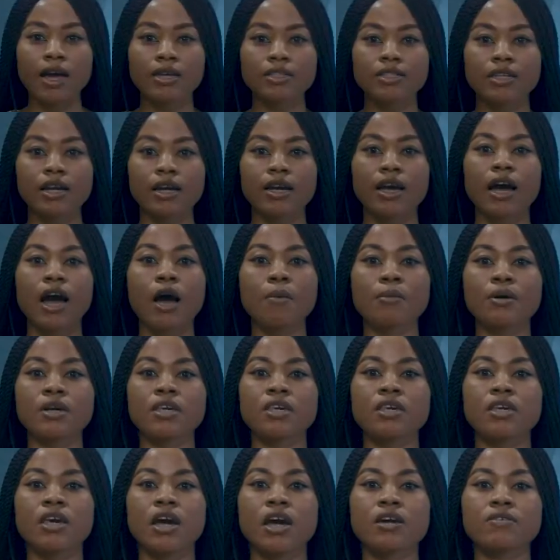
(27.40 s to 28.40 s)
Hashtag,
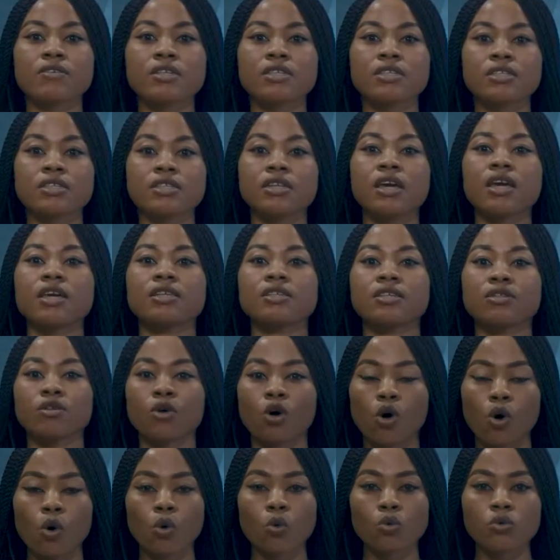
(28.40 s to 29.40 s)
Abakiari stays in
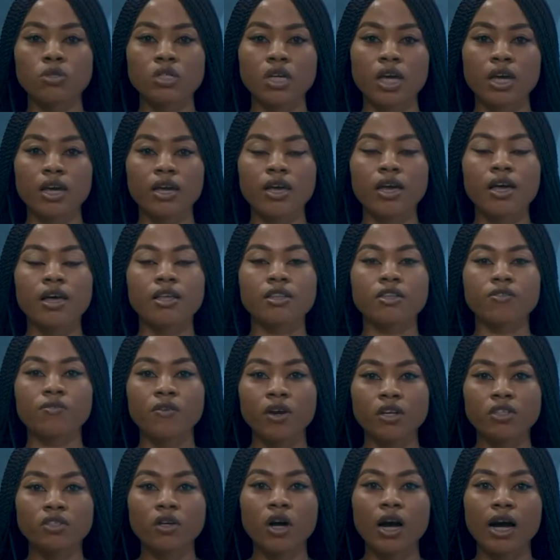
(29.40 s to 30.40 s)
holding. The
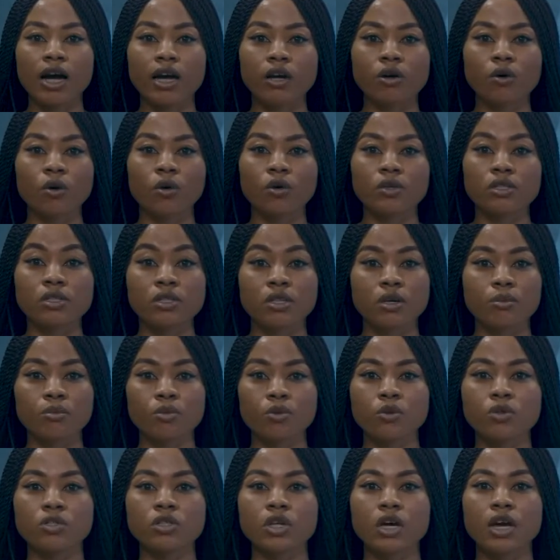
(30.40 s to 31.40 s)
Federal High Court in
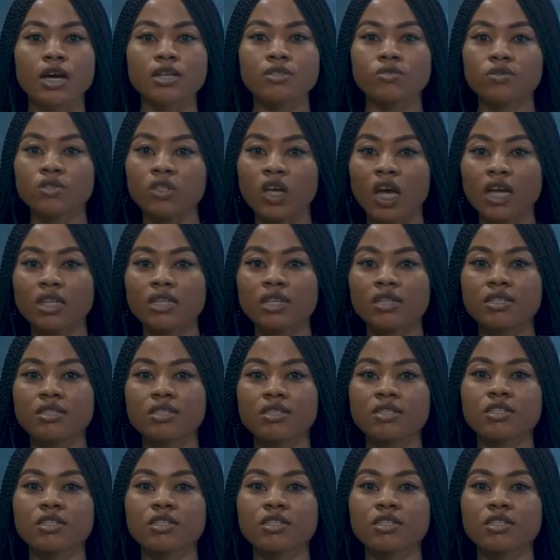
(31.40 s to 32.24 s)
Abuja has rejected